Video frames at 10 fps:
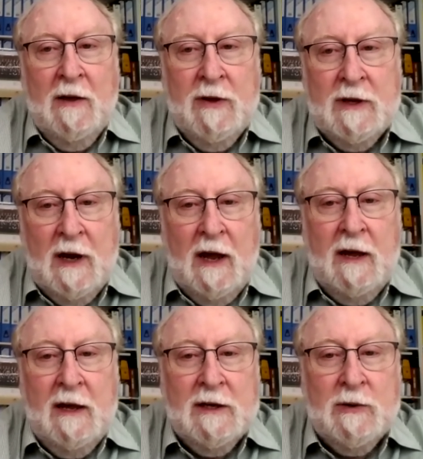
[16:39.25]
The
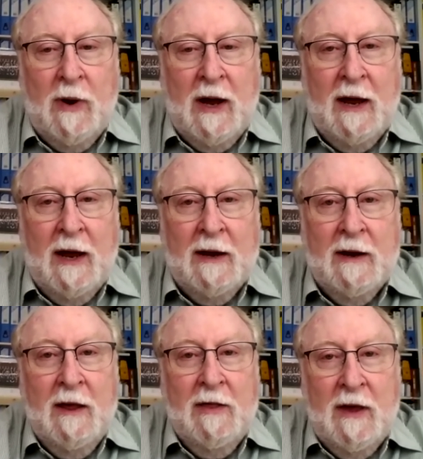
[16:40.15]
days when
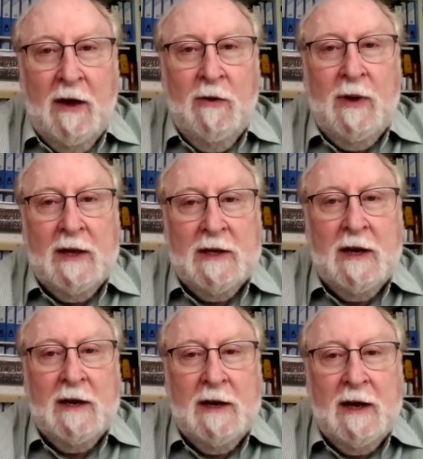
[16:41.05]
the
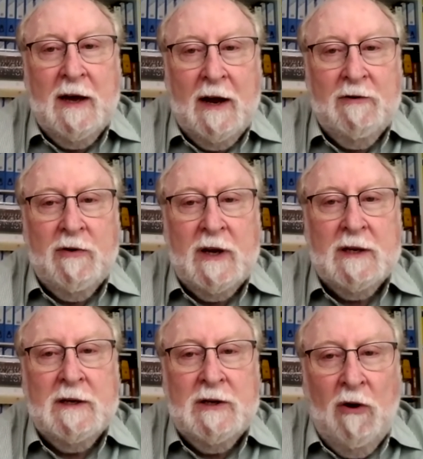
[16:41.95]
OECD countries
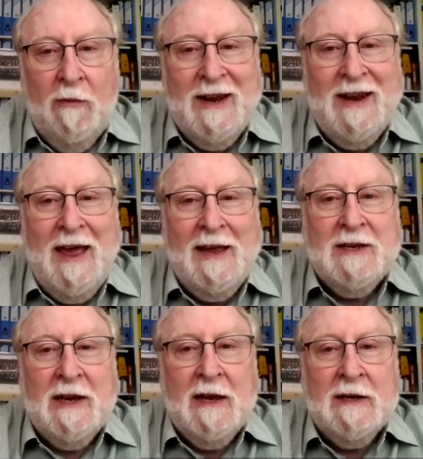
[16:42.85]

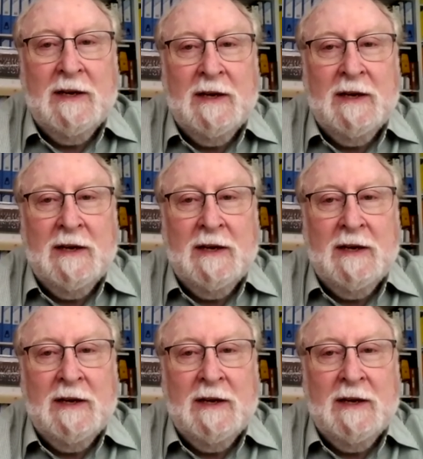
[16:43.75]
dominated